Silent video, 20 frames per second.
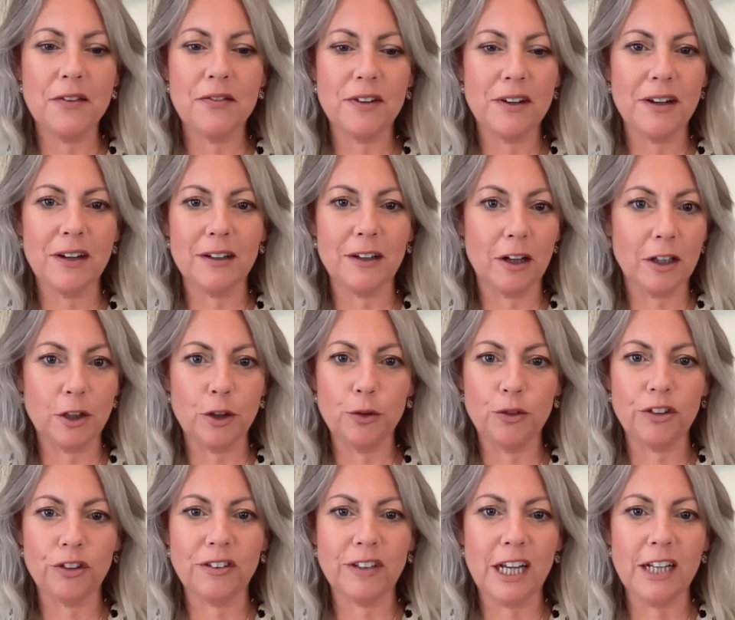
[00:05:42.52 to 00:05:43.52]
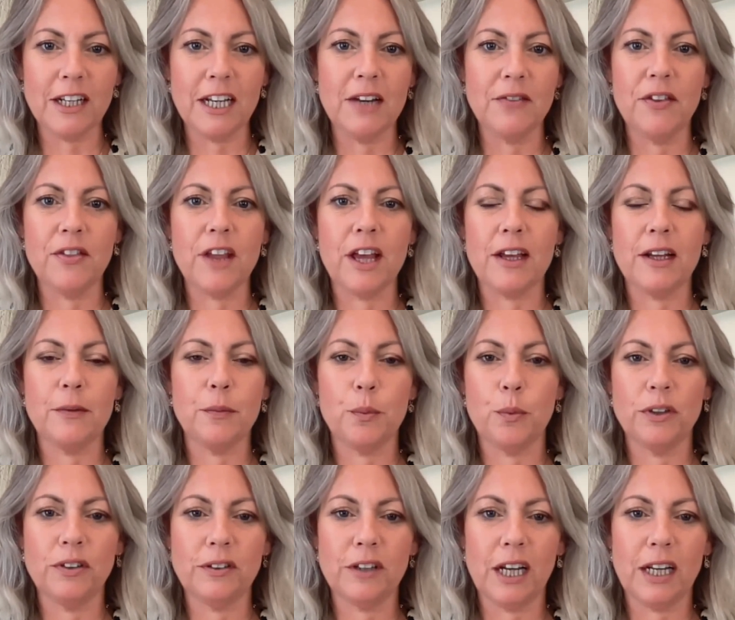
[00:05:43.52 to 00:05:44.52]
he, yeah, like you just said, even they
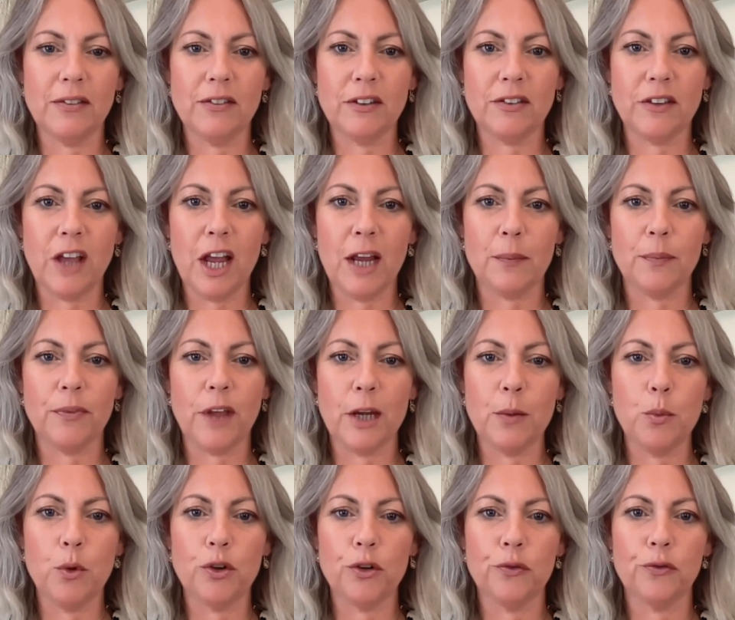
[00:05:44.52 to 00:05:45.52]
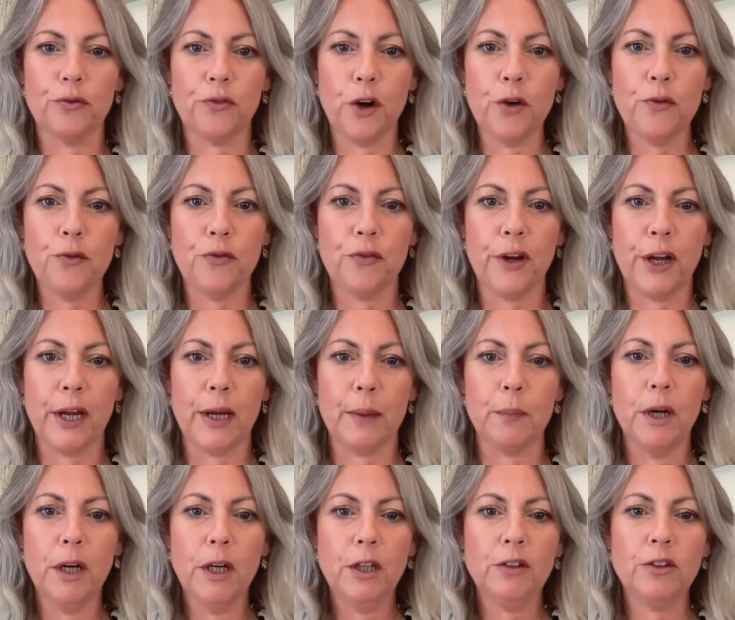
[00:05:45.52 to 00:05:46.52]
were saying the same. They wouldn't vote for
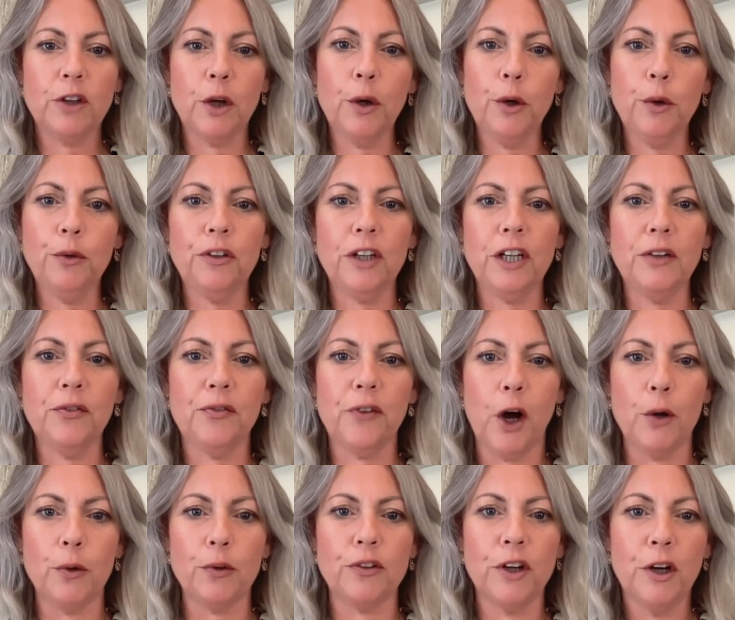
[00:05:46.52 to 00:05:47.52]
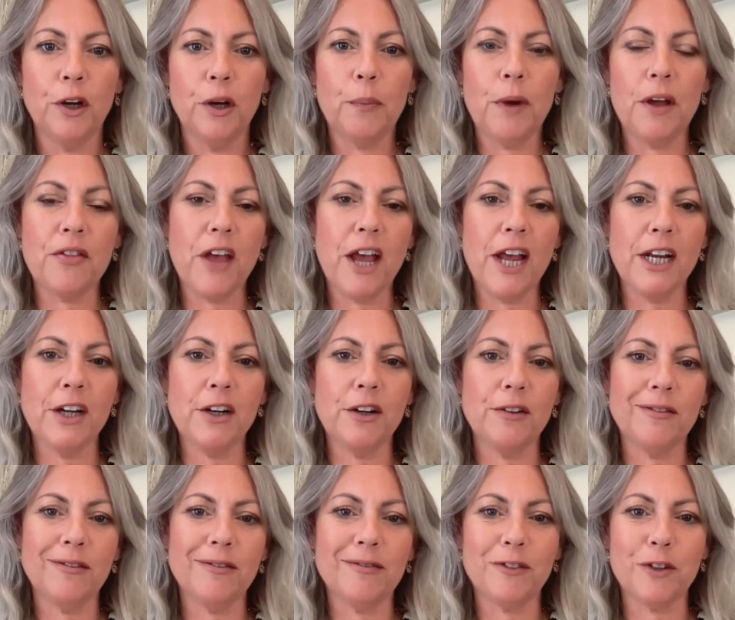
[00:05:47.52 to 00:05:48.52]
him. So who did vote? But
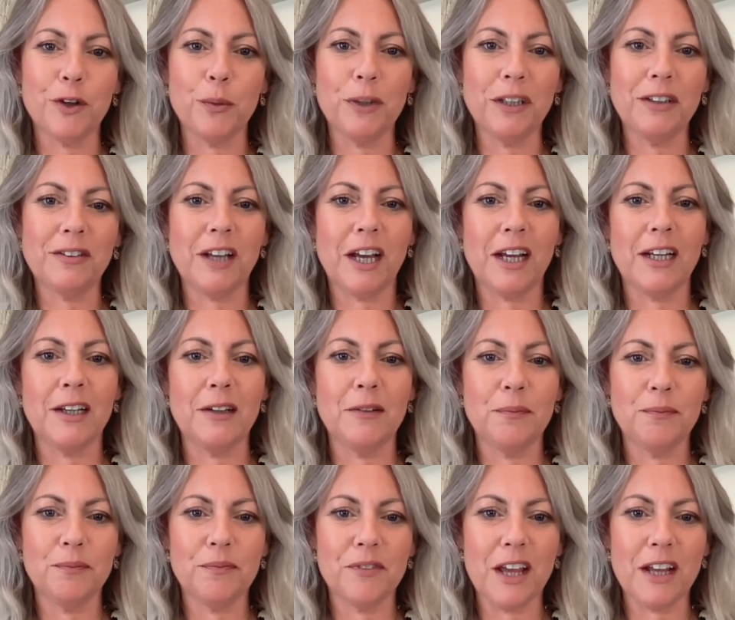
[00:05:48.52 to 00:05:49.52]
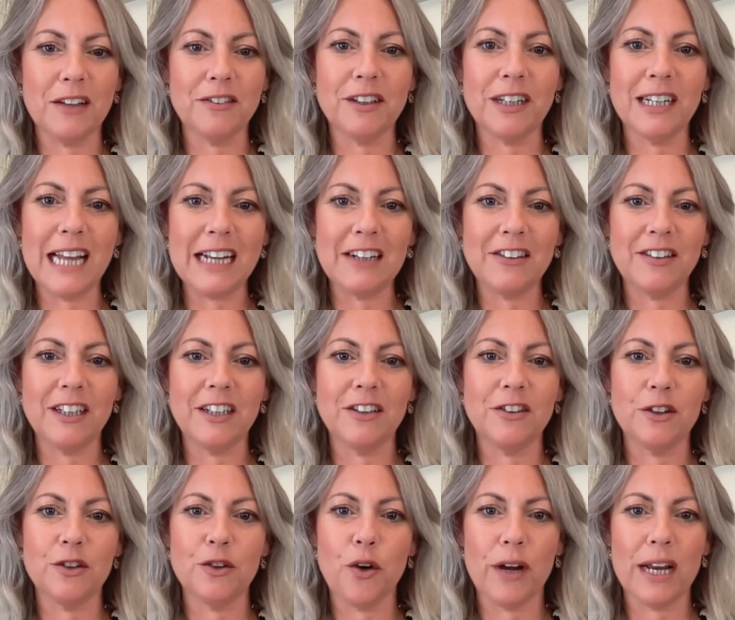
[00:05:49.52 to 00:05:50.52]
then do we say they're
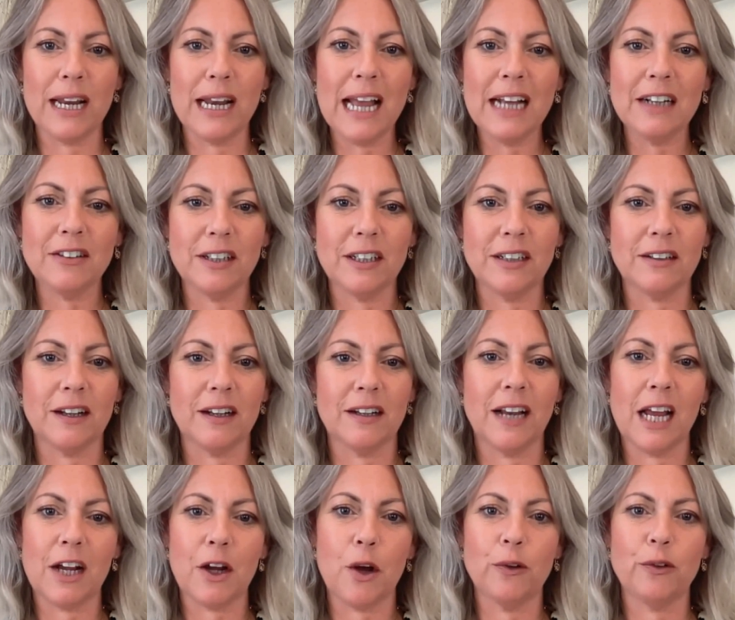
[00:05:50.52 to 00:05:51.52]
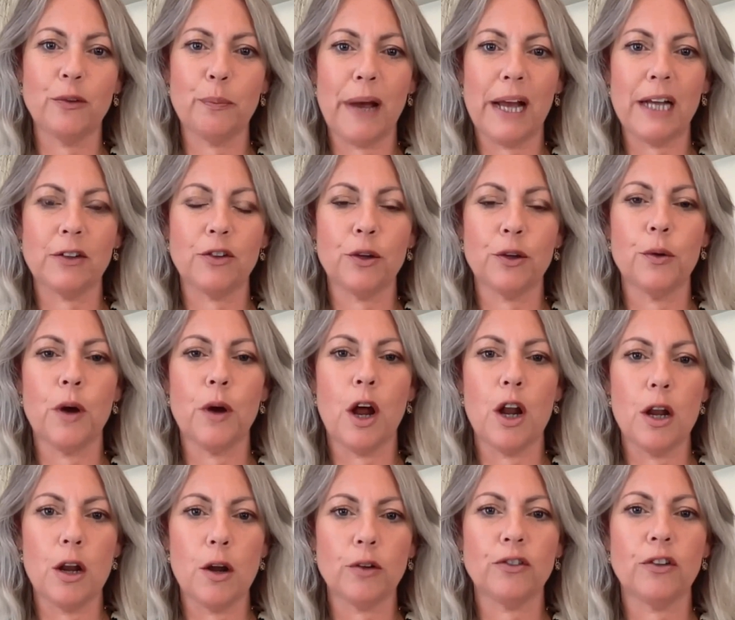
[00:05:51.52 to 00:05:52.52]
selected, not elected? And that goes back to
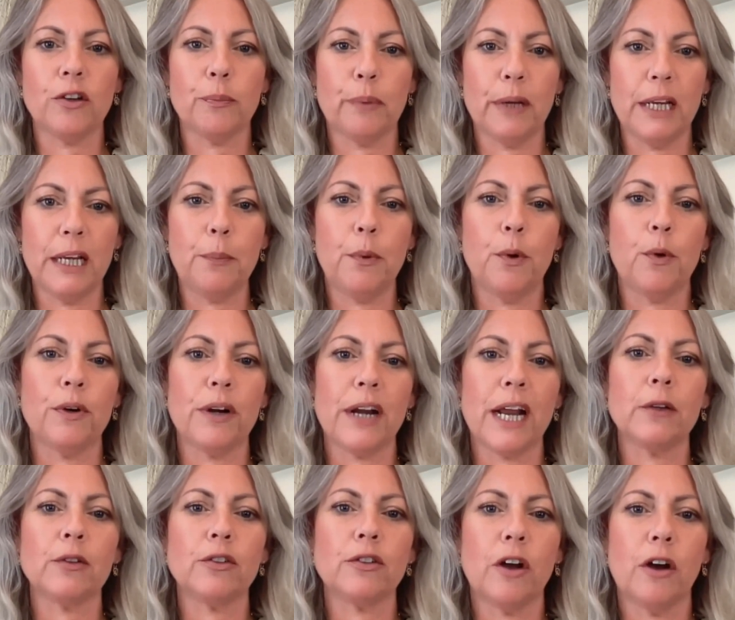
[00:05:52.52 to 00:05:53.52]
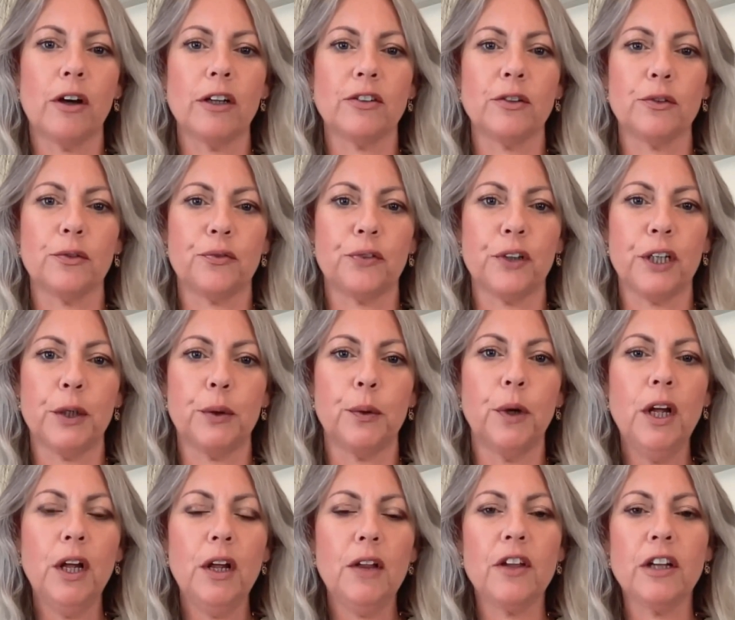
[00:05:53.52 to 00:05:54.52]
a lot of people are now starting to
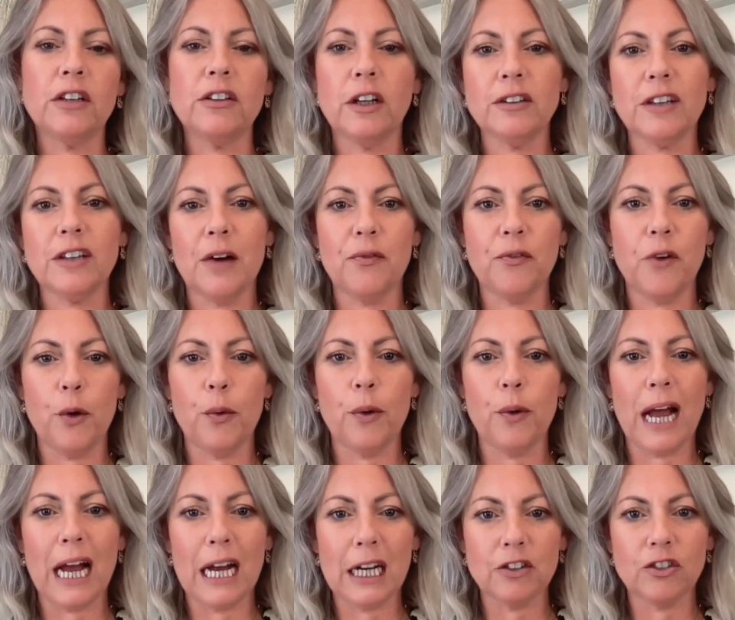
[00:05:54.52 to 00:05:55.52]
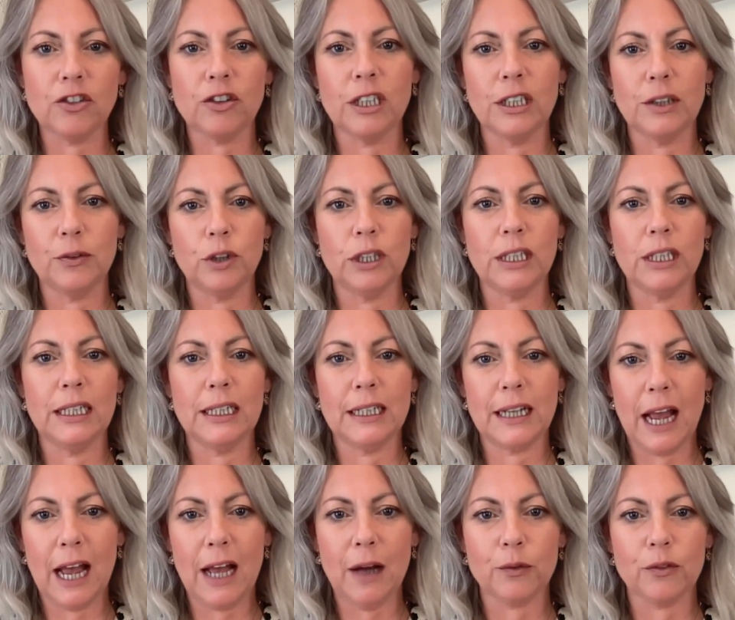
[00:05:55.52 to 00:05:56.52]
feel that does our vote actually really
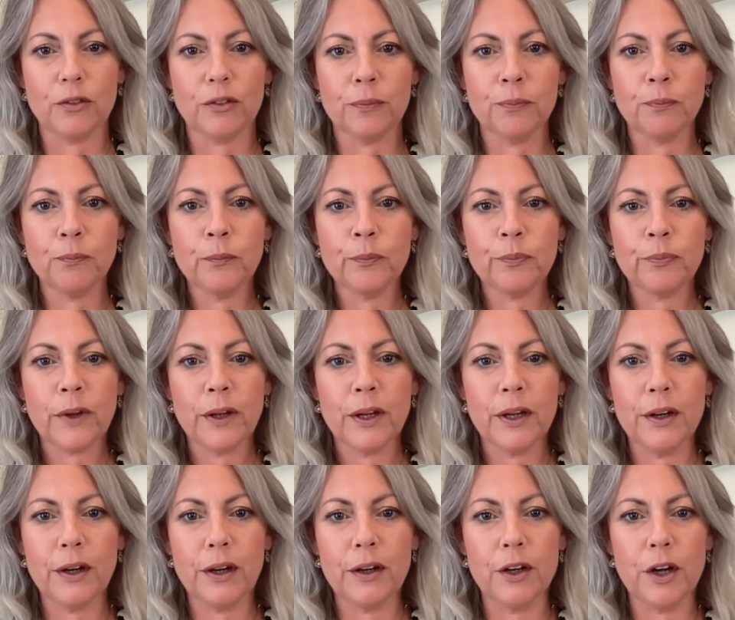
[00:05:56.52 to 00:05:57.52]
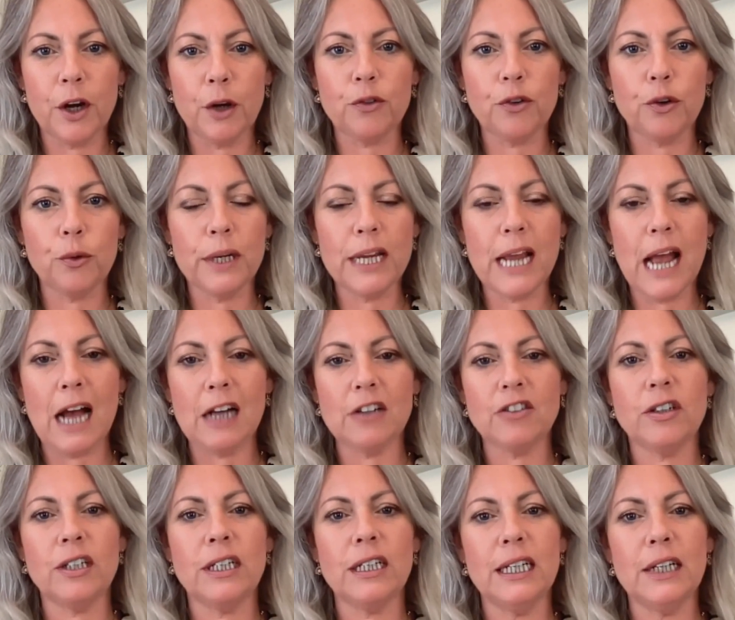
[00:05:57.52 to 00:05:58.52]
count? Do we
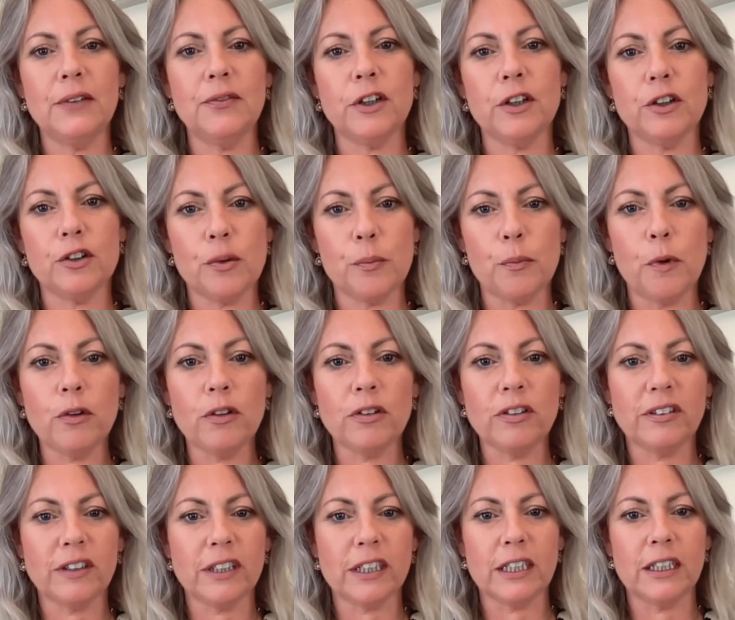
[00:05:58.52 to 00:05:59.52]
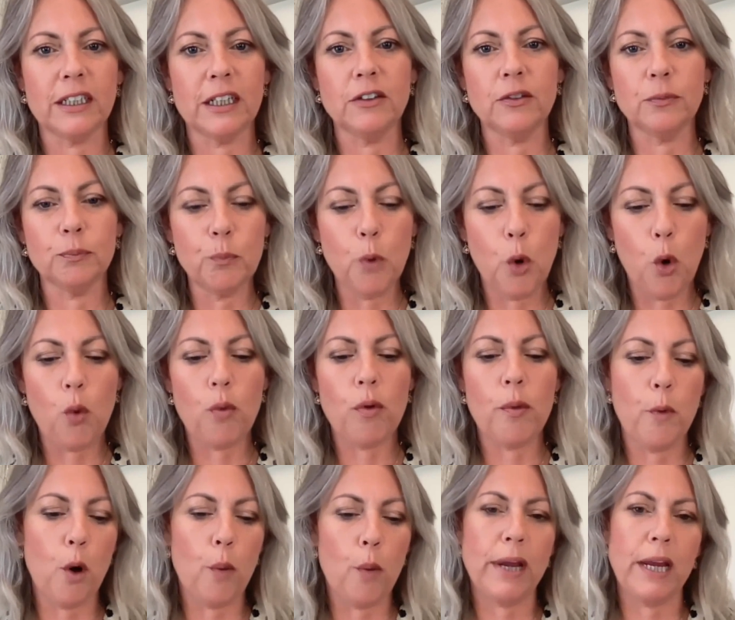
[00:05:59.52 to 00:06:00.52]
actually live in a democracy? And
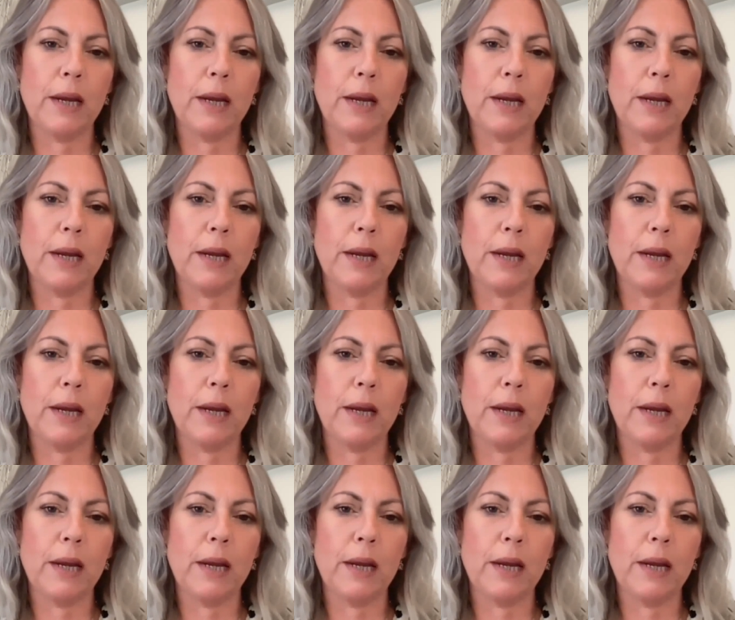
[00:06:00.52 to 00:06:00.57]
more